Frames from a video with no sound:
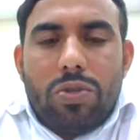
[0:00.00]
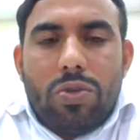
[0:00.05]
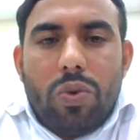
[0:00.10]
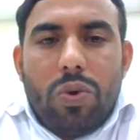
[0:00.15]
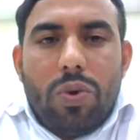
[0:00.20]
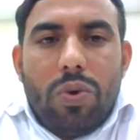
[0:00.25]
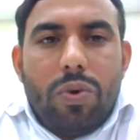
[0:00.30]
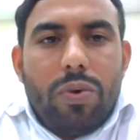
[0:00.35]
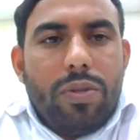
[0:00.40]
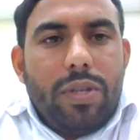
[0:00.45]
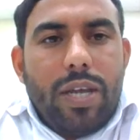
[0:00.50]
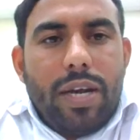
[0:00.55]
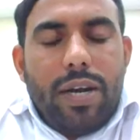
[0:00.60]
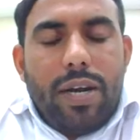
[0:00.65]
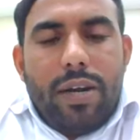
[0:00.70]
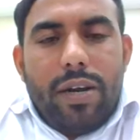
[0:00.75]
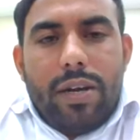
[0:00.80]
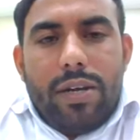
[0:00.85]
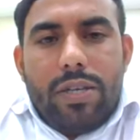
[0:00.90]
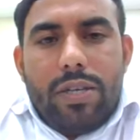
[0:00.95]
So
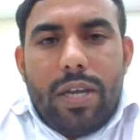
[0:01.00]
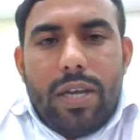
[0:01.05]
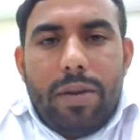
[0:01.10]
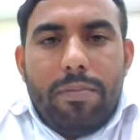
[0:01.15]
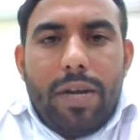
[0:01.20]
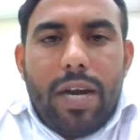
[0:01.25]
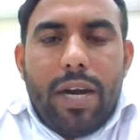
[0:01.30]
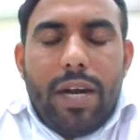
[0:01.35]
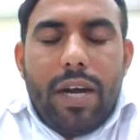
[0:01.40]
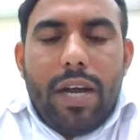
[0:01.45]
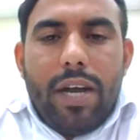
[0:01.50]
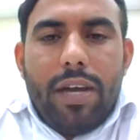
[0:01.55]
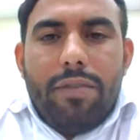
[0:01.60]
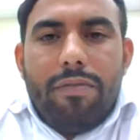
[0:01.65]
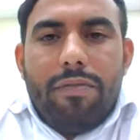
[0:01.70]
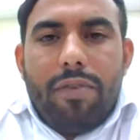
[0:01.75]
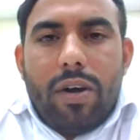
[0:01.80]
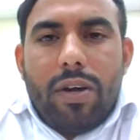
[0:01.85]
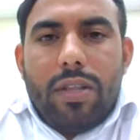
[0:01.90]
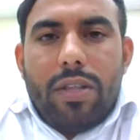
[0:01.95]
that same
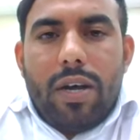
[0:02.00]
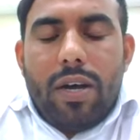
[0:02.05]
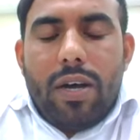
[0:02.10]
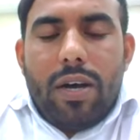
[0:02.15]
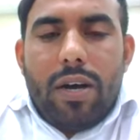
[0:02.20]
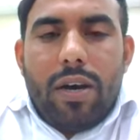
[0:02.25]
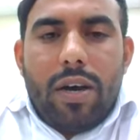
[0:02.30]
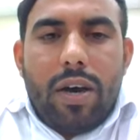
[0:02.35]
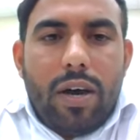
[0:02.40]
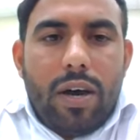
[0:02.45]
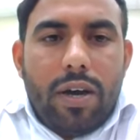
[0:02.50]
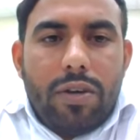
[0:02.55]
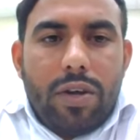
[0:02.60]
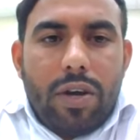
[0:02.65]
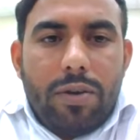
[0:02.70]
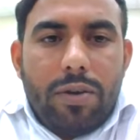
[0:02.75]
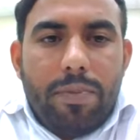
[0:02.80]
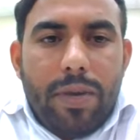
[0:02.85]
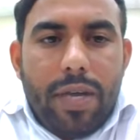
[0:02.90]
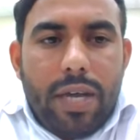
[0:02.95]
deadline for the Hong
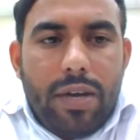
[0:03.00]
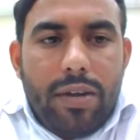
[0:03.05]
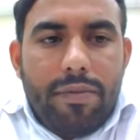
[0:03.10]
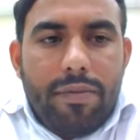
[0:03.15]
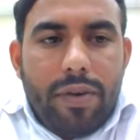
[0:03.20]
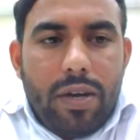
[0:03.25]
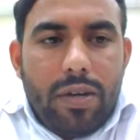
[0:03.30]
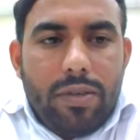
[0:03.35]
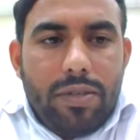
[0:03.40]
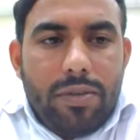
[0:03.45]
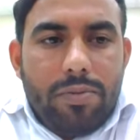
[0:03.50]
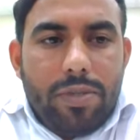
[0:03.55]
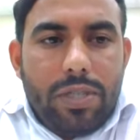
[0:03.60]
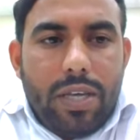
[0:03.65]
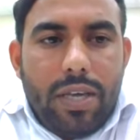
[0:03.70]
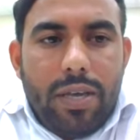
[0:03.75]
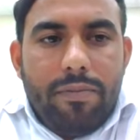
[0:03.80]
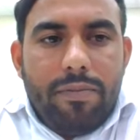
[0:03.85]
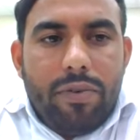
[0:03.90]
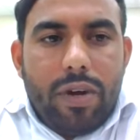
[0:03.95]
Kong PAD fellowship
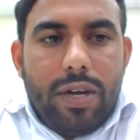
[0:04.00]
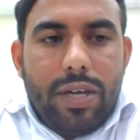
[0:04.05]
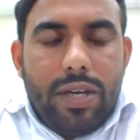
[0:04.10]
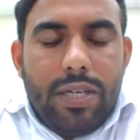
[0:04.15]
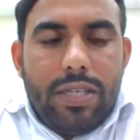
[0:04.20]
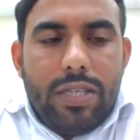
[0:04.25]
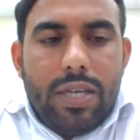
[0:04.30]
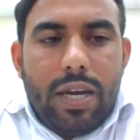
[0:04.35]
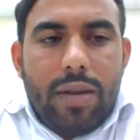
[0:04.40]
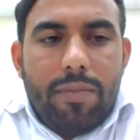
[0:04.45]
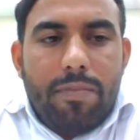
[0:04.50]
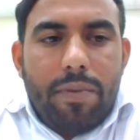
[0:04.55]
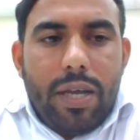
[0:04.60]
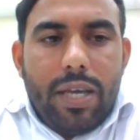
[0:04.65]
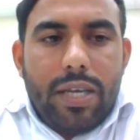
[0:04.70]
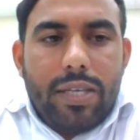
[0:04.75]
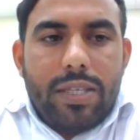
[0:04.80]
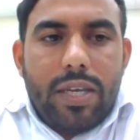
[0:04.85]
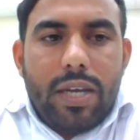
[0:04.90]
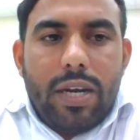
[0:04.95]
scheme for initial
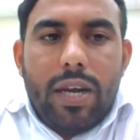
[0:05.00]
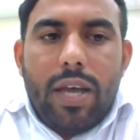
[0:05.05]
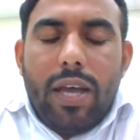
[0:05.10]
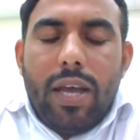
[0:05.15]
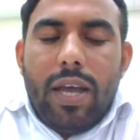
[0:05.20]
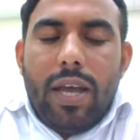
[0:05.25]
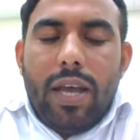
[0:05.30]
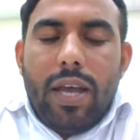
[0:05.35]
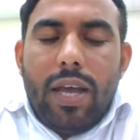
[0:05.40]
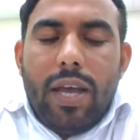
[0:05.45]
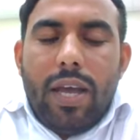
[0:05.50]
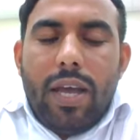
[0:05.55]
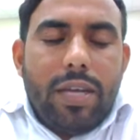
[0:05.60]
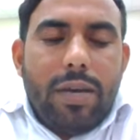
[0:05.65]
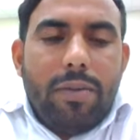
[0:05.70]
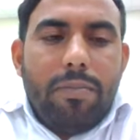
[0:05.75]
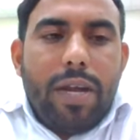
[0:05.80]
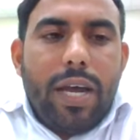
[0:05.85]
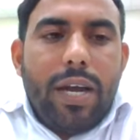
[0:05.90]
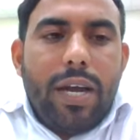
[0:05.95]
application, and the
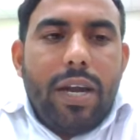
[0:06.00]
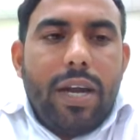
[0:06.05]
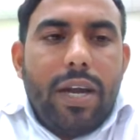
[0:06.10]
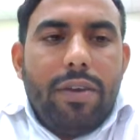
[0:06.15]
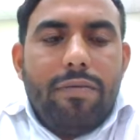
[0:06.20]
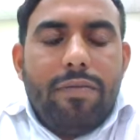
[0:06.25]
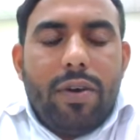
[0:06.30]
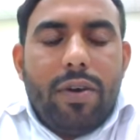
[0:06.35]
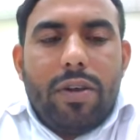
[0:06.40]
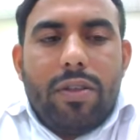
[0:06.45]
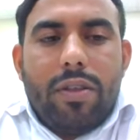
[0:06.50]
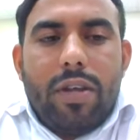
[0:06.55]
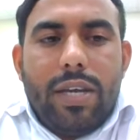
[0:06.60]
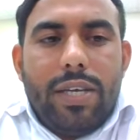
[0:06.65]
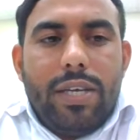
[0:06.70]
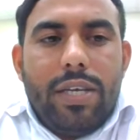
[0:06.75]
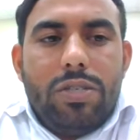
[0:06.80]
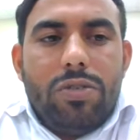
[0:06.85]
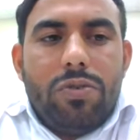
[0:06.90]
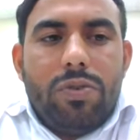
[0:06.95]
same deadline for the
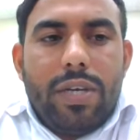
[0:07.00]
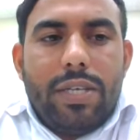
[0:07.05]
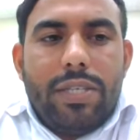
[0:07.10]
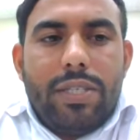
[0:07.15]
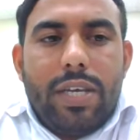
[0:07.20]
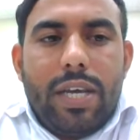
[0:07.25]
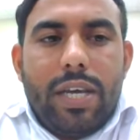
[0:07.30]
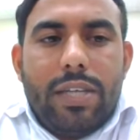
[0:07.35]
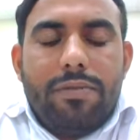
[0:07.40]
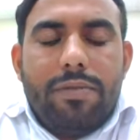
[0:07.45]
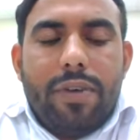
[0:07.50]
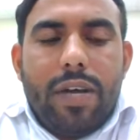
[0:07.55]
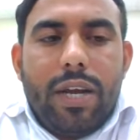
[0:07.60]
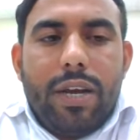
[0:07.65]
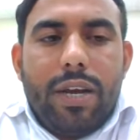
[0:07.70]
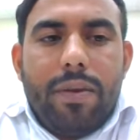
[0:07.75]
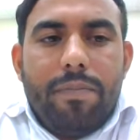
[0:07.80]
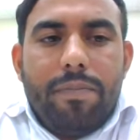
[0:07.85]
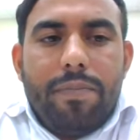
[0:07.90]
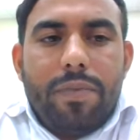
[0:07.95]
each university as well.
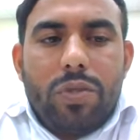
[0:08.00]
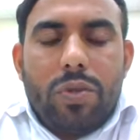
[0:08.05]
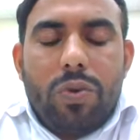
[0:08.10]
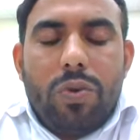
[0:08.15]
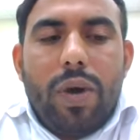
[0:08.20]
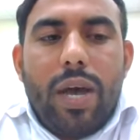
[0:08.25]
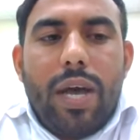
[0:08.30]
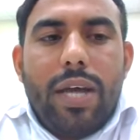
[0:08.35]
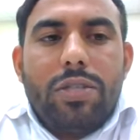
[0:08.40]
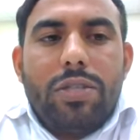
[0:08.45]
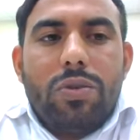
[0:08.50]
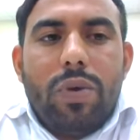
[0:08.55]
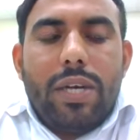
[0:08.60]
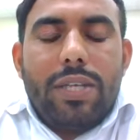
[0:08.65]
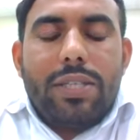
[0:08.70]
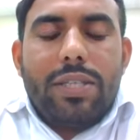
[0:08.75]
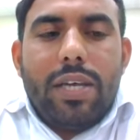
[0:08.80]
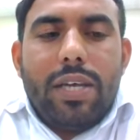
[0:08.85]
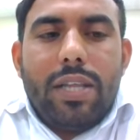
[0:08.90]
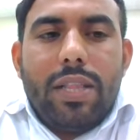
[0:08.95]
So as you
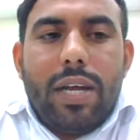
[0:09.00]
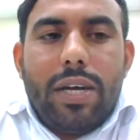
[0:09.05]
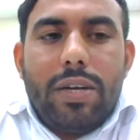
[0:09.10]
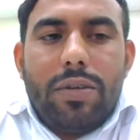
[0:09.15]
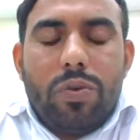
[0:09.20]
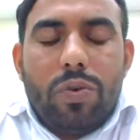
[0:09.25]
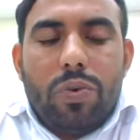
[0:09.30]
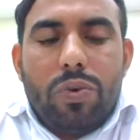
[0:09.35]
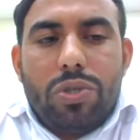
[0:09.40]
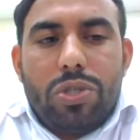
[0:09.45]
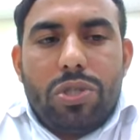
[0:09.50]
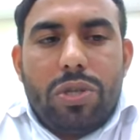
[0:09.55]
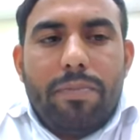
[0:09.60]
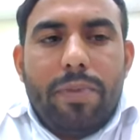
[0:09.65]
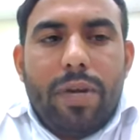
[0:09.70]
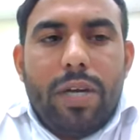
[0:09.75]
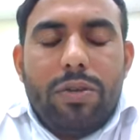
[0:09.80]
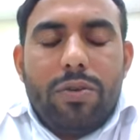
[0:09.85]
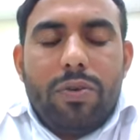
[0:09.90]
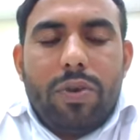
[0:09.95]
are saying that you
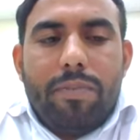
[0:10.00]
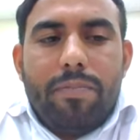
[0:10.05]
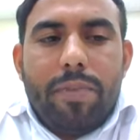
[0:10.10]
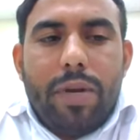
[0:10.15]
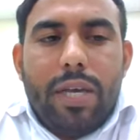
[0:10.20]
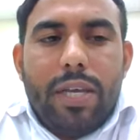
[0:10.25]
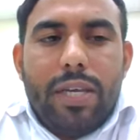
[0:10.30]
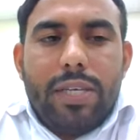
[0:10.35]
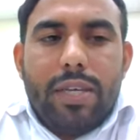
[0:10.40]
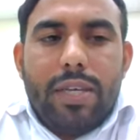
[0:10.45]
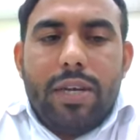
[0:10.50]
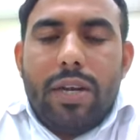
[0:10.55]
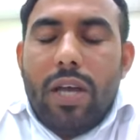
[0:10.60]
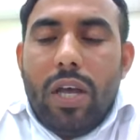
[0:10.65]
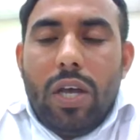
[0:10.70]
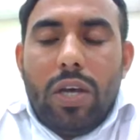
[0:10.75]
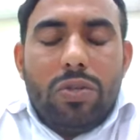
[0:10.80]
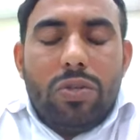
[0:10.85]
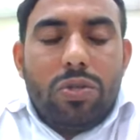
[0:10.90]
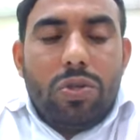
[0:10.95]
submit your application,
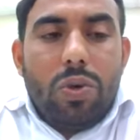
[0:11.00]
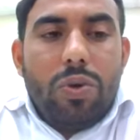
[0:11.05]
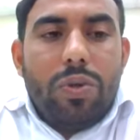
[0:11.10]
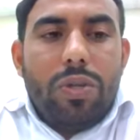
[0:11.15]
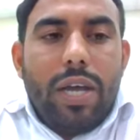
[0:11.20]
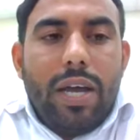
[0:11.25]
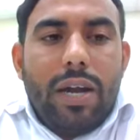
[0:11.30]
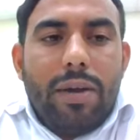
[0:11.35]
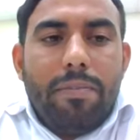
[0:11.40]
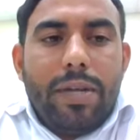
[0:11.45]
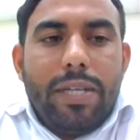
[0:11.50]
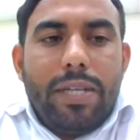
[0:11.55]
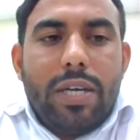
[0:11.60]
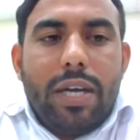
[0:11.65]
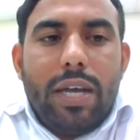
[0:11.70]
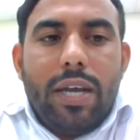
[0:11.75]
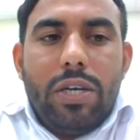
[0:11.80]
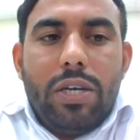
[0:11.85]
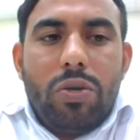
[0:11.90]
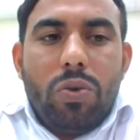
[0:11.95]
so there are
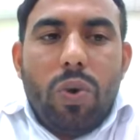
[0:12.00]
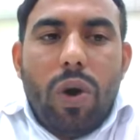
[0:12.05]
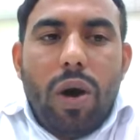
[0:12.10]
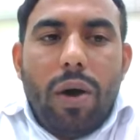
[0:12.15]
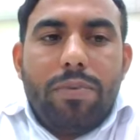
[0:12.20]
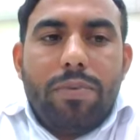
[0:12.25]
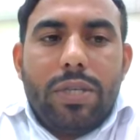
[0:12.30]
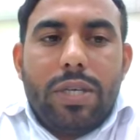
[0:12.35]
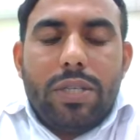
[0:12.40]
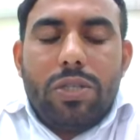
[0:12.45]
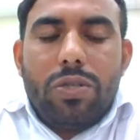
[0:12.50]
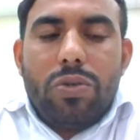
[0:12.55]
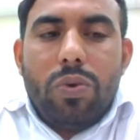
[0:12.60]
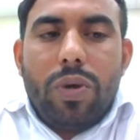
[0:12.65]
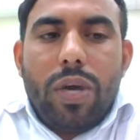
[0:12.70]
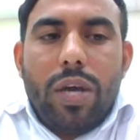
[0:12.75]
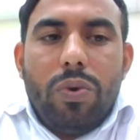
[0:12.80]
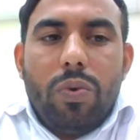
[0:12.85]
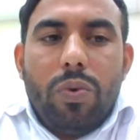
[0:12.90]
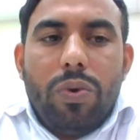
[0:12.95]
basically two options. You
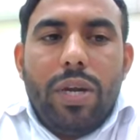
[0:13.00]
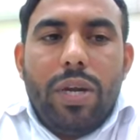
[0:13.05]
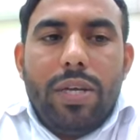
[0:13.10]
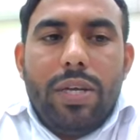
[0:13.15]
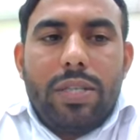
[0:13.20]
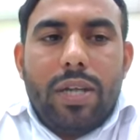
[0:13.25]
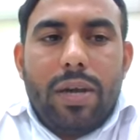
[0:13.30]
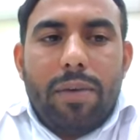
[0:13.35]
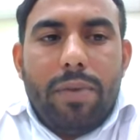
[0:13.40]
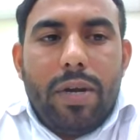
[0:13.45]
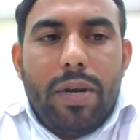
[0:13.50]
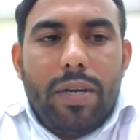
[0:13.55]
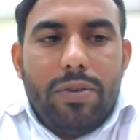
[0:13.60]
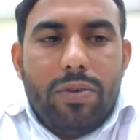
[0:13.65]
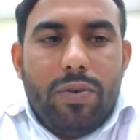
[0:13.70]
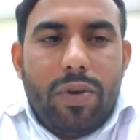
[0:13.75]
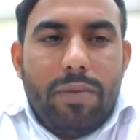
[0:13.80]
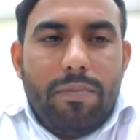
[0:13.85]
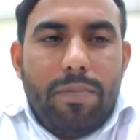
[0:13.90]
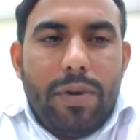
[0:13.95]
can only submit
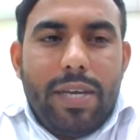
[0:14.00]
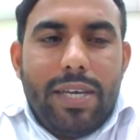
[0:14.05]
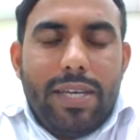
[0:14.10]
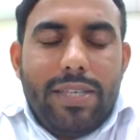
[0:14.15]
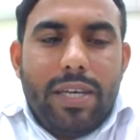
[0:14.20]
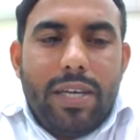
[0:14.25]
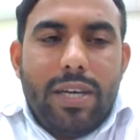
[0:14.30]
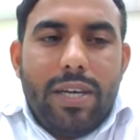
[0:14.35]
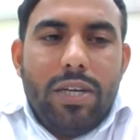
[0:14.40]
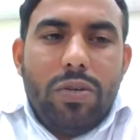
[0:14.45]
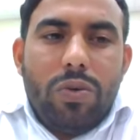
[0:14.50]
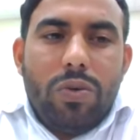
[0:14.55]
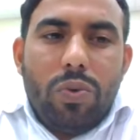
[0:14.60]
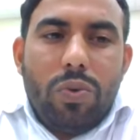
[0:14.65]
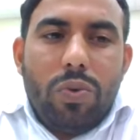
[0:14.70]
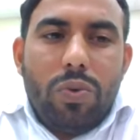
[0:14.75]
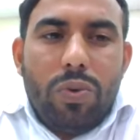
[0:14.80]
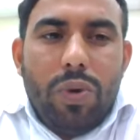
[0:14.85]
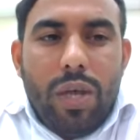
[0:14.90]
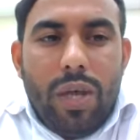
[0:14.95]
your application in two
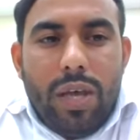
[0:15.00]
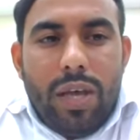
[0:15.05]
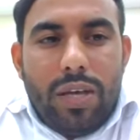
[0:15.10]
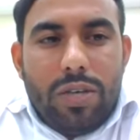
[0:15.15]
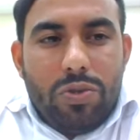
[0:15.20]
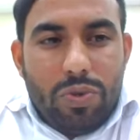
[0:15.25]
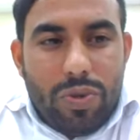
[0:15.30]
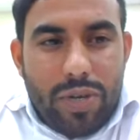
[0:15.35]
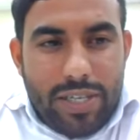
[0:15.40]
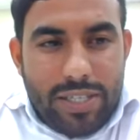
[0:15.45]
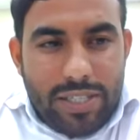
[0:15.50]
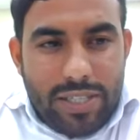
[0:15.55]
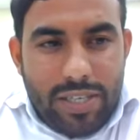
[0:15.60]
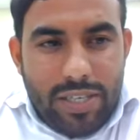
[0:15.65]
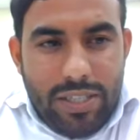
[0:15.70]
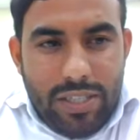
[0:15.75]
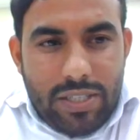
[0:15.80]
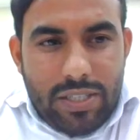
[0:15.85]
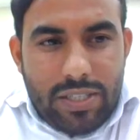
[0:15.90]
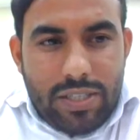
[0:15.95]

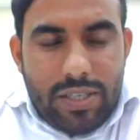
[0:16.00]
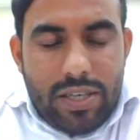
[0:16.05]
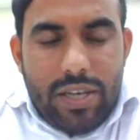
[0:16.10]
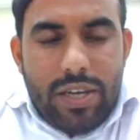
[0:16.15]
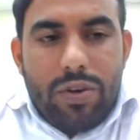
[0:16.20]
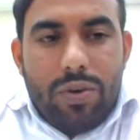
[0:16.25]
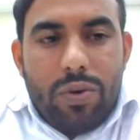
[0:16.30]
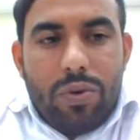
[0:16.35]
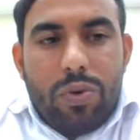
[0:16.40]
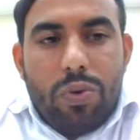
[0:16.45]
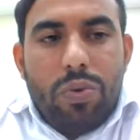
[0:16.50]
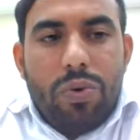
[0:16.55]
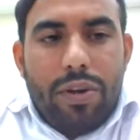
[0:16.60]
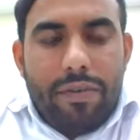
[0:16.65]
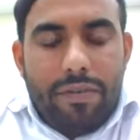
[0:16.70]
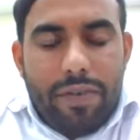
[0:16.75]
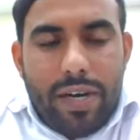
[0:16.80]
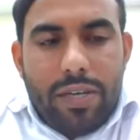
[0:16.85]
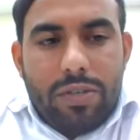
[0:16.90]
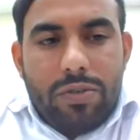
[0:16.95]
universities, two
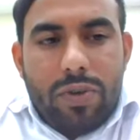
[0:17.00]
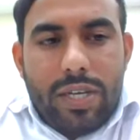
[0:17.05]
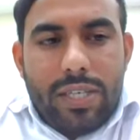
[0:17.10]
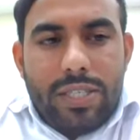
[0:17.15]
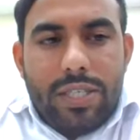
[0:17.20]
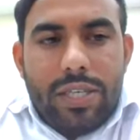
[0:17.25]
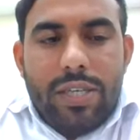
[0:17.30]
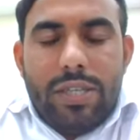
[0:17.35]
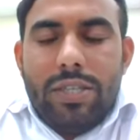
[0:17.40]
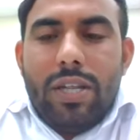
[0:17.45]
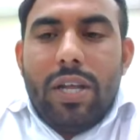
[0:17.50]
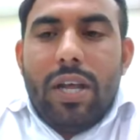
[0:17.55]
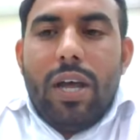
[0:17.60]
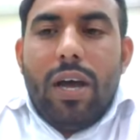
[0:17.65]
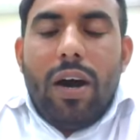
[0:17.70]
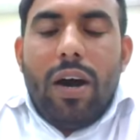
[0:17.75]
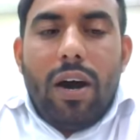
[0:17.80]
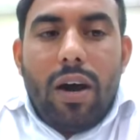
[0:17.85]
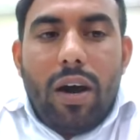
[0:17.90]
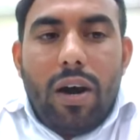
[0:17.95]
different universities,
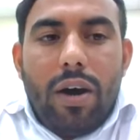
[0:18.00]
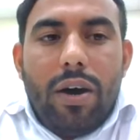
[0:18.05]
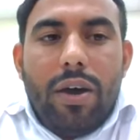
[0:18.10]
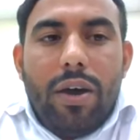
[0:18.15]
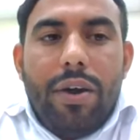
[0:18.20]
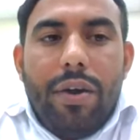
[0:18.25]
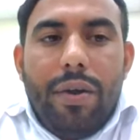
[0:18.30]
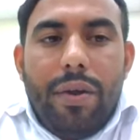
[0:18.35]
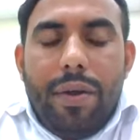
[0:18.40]
or